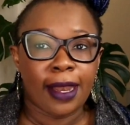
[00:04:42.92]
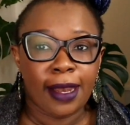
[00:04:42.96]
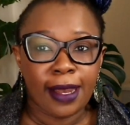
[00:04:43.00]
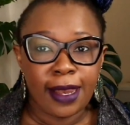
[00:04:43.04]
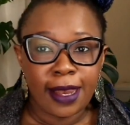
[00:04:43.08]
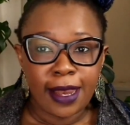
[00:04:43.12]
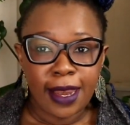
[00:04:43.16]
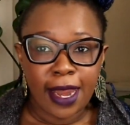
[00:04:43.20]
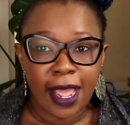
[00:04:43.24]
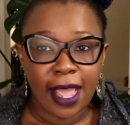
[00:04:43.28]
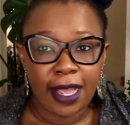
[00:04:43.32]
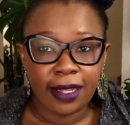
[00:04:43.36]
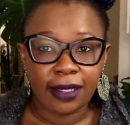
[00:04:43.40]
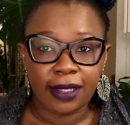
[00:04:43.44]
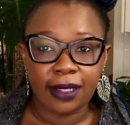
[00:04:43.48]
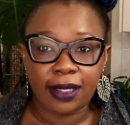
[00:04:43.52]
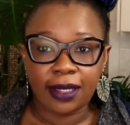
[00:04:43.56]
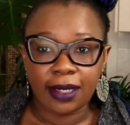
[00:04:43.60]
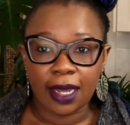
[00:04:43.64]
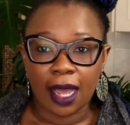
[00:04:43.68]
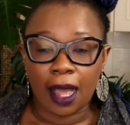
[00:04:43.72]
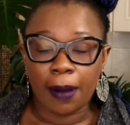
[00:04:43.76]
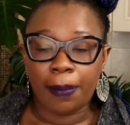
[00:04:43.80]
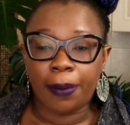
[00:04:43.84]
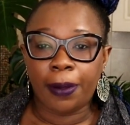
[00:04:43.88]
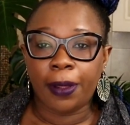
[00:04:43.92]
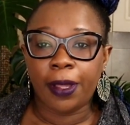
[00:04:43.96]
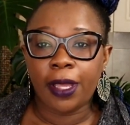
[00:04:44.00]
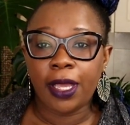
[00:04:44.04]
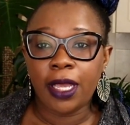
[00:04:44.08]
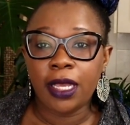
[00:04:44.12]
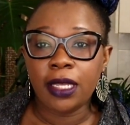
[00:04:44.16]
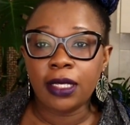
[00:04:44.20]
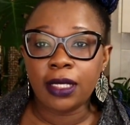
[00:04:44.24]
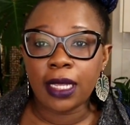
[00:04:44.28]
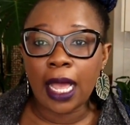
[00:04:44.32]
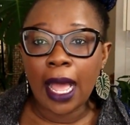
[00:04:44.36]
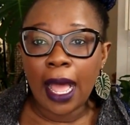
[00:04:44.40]
Next up
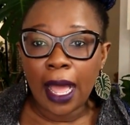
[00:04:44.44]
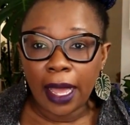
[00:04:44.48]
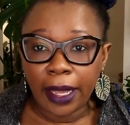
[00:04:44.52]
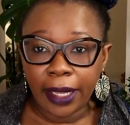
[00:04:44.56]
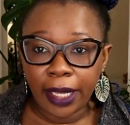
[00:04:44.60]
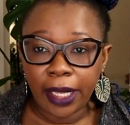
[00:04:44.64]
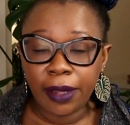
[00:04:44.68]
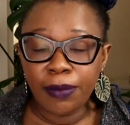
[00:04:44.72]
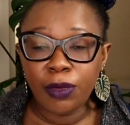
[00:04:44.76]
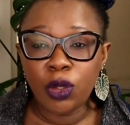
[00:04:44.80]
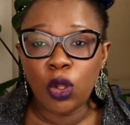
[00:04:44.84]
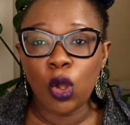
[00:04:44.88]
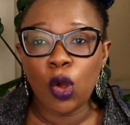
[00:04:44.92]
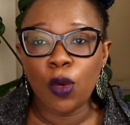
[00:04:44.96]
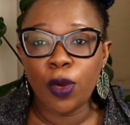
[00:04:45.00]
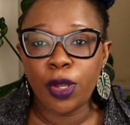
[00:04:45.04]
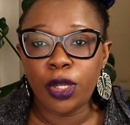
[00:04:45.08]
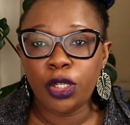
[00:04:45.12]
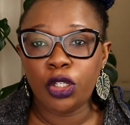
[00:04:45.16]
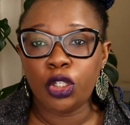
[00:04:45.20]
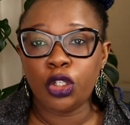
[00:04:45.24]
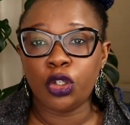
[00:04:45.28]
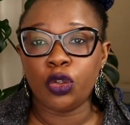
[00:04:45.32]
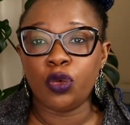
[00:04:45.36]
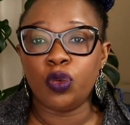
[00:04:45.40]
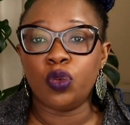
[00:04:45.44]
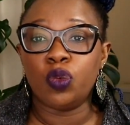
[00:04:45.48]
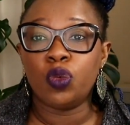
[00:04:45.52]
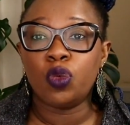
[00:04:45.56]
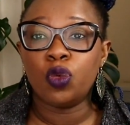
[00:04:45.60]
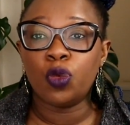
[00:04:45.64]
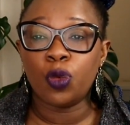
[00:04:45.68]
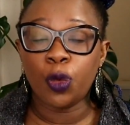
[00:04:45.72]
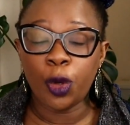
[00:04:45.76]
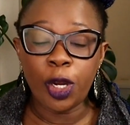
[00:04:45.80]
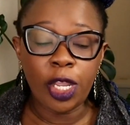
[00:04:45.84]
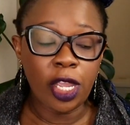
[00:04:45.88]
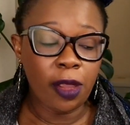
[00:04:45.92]
is I am going to
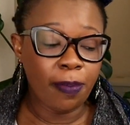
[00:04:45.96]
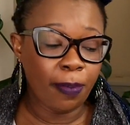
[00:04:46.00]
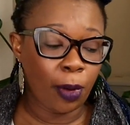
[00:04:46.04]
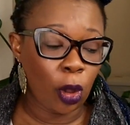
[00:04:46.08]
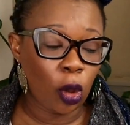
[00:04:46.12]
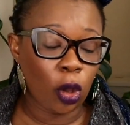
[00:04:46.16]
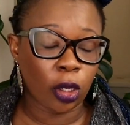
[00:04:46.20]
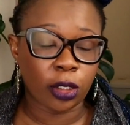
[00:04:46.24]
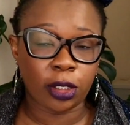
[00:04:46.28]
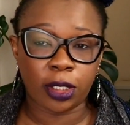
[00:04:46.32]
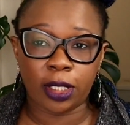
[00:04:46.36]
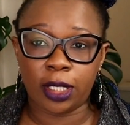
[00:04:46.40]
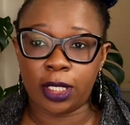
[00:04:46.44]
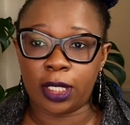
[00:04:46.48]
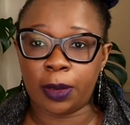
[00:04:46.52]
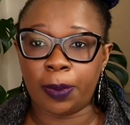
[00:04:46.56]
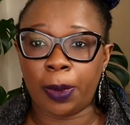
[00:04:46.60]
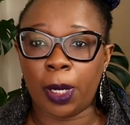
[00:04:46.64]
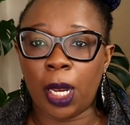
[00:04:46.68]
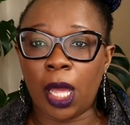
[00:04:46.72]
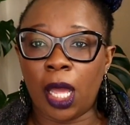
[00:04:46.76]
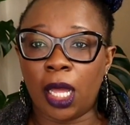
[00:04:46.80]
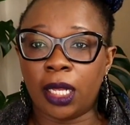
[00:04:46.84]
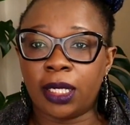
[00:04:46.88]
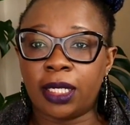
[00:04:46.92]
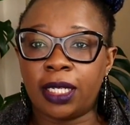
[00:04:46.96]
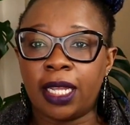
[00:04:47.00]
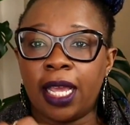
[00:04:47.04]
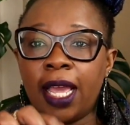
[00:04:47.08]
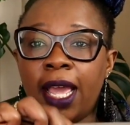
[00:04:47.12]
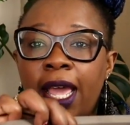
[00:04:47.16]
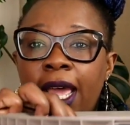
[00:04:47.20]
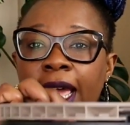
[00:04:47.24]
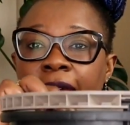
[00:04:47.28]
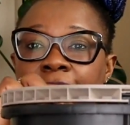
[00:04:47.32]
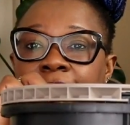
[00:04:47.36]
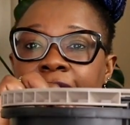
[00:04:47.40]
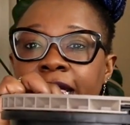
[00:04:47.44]
repot this plant.
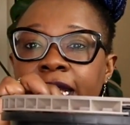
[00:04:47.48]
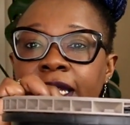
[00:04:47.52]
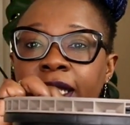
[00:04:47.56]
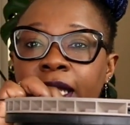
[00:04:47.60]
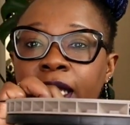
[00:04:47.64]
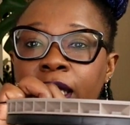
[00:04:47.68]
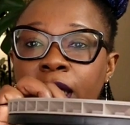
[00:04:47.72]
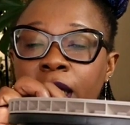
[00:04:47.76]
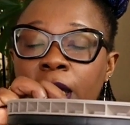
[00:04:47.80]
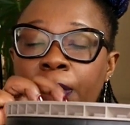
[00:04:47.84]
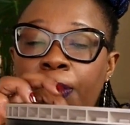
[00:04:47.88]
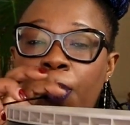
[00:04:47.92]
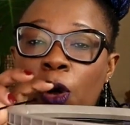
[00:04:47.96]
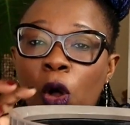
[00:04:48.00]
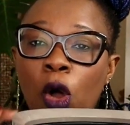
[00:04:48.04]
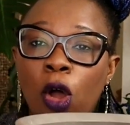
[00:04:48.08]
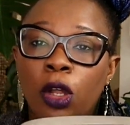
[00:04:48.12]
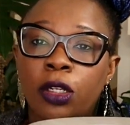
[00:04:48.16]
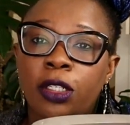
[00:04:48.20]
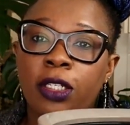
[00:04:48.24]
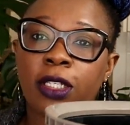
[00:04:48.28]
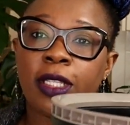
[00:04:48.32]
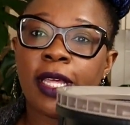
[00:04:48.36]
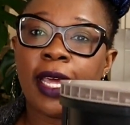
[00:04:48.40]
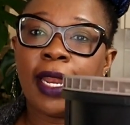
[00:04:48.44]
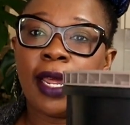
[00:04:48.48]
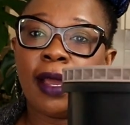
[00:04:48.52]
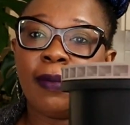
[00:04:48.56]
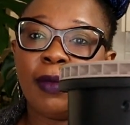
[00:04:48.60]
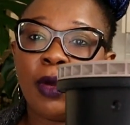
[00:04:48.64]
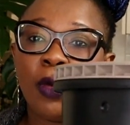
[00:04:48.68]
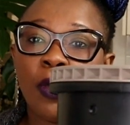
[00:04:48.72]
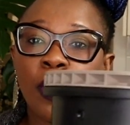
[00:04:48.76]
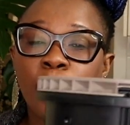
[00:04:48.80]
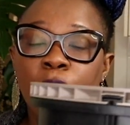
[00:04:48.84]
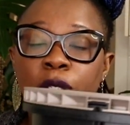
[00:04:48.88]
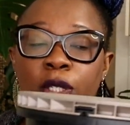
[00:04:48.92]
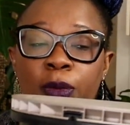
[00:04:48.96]
This is the pot that I'm
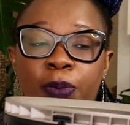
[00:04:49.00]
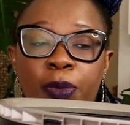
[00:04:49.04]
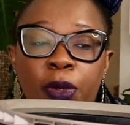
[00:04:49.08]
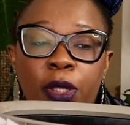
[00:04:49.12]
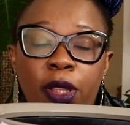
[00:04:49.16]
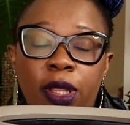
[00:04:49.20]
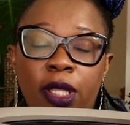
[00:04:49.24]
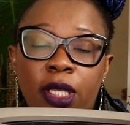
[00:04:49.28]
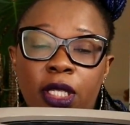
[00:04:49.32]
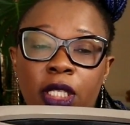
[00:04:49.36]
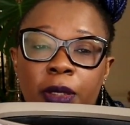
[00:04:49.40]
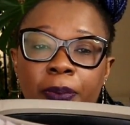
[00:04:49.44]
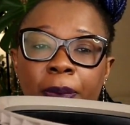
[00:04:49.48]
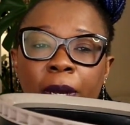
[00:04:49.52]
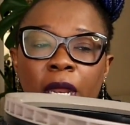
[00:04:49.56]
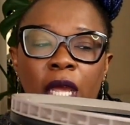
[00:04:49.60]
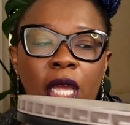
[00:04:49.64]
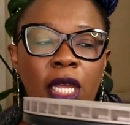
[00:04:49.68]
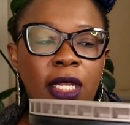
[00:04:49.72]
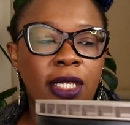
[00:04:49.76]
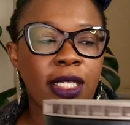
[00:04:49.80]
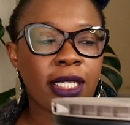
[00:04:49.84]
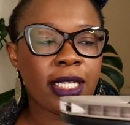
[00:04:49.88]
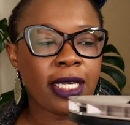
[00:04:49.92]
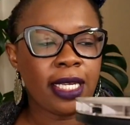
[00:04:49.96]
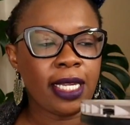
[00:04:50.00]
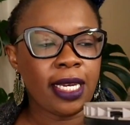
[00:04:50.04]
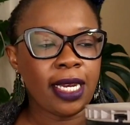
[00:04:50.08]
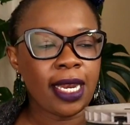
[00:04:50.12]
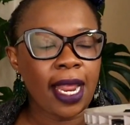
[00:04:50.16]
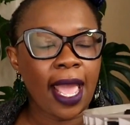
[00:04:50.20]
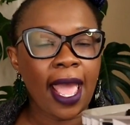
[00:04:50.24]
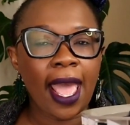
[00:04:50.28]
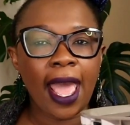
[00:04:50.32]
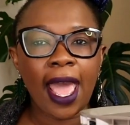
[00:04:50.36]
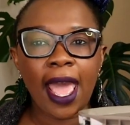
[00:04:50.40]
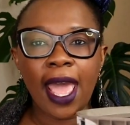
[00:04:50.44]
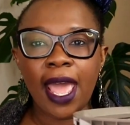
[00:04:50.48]
going to put this plant
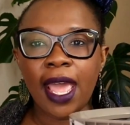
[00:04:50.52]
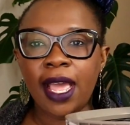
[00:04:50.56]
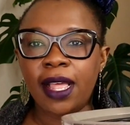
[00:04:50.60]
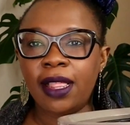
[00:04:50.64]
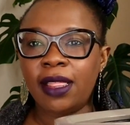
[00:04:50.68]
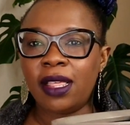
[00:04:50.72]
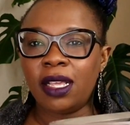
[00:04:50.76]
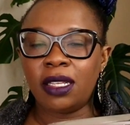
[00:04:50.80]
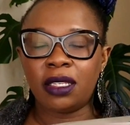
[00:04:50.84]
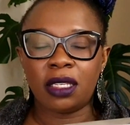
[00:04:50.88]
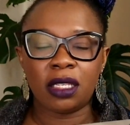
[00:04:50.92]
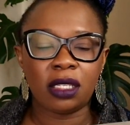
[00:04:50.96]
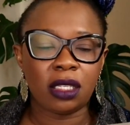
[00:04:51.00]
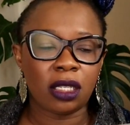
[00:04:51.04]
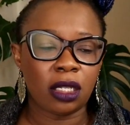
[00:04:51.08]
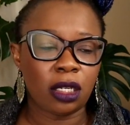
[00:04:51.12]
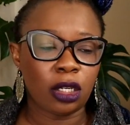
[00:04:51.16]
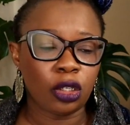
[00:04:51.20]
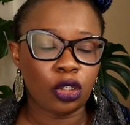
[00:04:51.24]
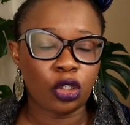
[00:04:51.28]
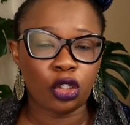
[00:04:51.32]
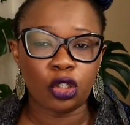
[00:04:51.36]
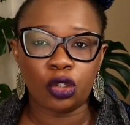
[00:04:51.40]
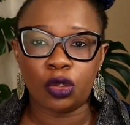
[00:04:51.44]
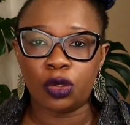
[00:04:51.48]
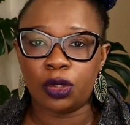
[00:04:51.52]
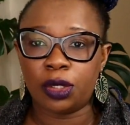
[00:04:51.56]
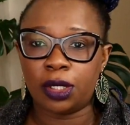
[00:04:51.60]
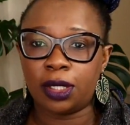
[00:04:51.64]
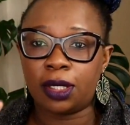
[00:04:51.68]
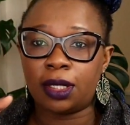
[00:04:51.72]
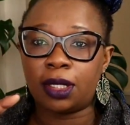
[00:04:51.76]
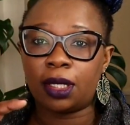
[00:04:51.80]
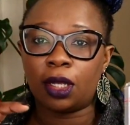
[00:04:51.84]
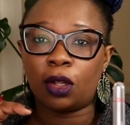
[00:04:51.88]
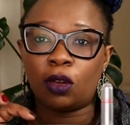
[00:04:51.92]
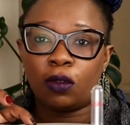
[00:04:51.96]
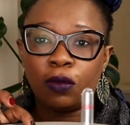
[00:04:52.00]
in and this is a Lechuza
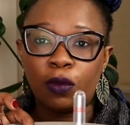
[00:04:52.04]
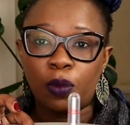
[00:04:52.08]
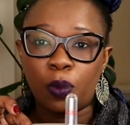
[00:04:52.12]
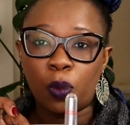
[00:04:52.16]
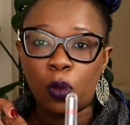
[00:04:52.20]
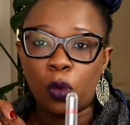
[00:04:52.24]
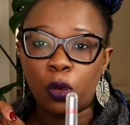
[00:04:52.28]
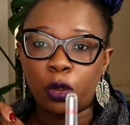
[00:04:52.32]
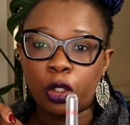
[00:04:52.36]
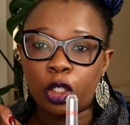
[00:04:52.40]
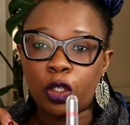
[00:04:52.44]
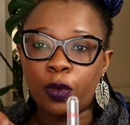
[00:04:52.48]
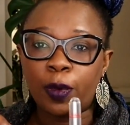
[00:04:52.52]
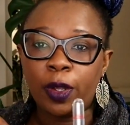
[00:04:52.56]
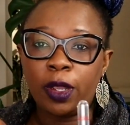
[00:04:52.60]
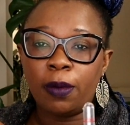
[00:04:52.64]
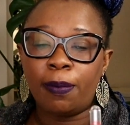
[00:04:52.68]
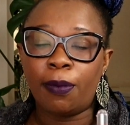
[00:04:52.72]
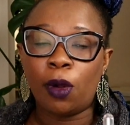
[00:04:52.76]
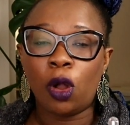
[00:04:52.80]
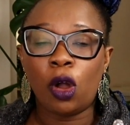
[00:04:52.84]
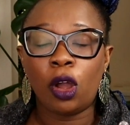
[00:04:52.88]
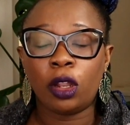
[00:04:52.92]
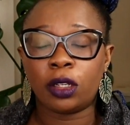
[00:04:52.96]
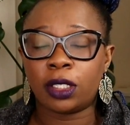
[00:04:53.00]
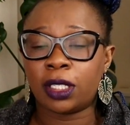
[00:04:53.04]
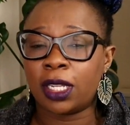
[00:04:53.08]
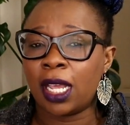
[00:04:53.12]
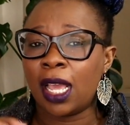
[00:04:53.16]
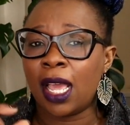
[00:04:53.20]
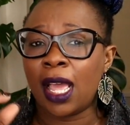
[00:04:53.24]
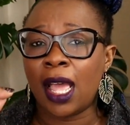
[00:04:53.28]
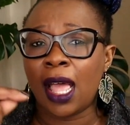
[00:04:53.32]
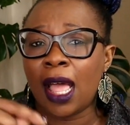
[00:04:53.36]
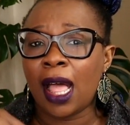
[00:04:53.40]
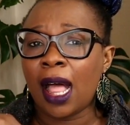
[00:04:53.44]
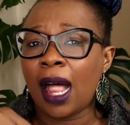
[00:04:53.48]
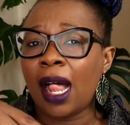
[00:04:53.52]
self-watering pot.
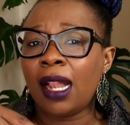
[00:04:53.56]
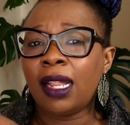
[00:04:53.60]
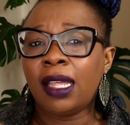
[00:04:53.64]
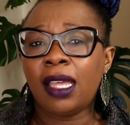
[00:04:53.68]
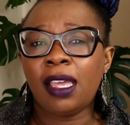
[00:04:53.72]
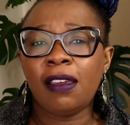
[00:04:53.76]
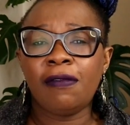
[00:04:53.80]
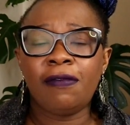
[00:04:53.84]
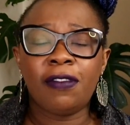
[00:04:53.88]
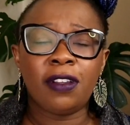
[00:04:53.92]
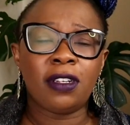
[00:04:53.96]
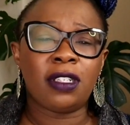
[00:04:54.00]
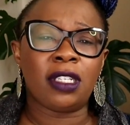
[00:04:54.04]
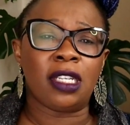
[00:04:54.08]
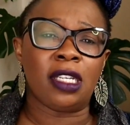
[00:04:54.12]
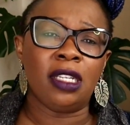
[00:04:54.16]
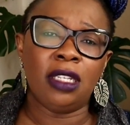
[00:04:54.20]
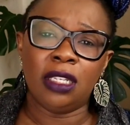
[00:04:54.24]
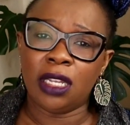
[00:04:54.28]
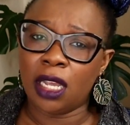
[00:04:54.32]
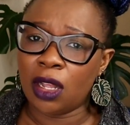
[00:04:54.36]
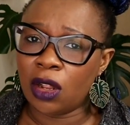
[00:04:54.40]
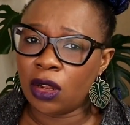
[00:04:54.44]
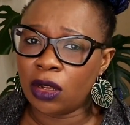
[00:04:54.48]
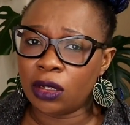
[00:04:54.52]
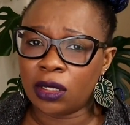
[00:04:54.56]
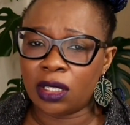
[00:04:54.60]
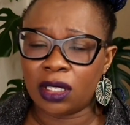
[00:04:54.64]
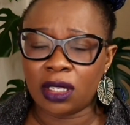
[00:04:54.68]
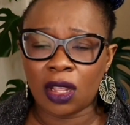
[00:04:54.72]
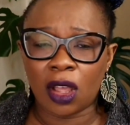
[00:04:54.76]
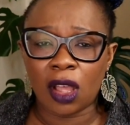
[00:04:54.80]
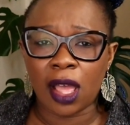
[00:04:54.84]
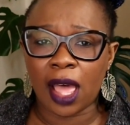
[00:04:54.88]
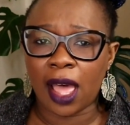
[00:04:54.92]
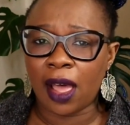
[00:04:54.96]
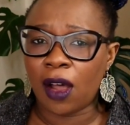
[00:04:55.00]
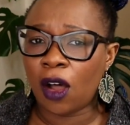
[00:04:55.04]
I'll give the details
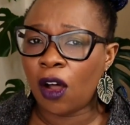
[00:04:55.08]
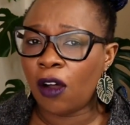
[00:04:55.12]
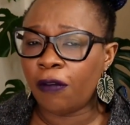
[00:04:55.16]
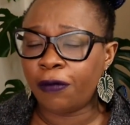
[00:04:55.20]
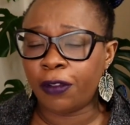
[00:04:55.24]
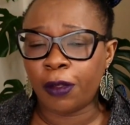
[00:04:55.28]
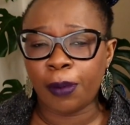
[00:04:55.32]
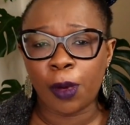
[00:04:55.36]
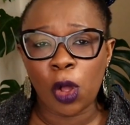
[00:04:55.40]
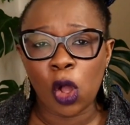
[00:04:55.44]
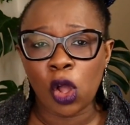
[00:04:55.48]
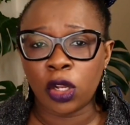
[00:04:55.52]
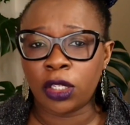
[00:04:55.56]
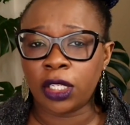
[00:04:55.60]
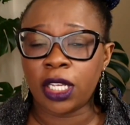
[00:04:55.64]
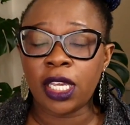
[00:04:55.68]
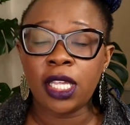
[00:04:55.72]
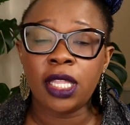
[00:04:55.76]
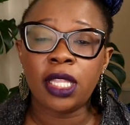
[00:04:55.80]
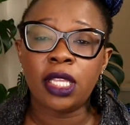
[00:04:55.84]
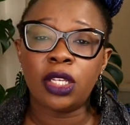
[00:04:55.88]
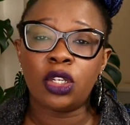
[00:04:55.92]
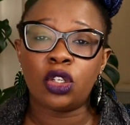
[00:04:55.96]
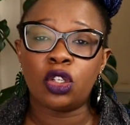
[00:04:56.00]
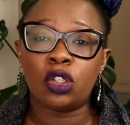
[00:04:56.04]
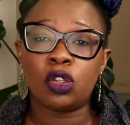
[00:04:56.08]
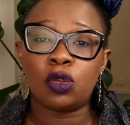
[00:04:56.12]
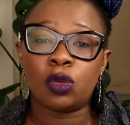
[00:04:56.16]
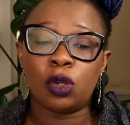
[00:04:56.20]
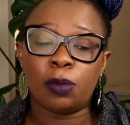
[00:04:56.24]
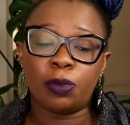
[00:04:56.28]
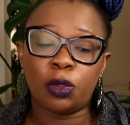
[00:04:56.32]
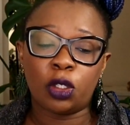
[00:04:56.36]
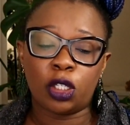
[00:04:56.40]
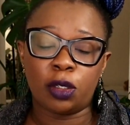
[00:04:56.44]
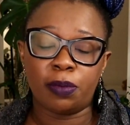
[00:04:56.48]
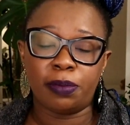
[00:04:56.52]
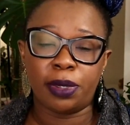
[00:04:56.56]
of the pot in the
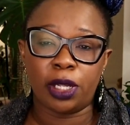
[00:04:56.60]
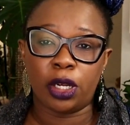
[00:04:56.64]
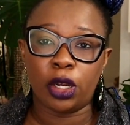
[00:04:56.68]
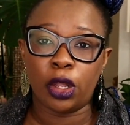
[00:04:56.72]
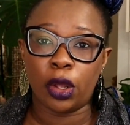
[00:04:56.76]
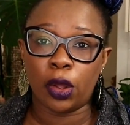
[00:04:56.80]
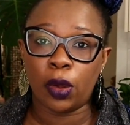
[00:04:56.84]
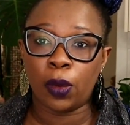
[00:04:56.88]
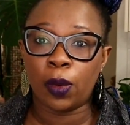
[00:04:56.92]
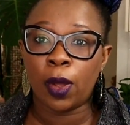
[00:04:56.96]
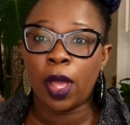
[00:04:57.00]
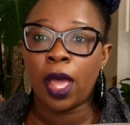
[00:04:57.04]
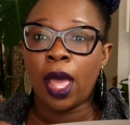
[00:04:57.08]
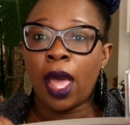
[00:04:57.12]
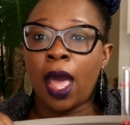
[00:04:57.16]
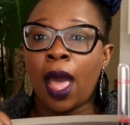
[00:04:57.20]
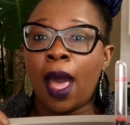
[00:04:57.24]
description below.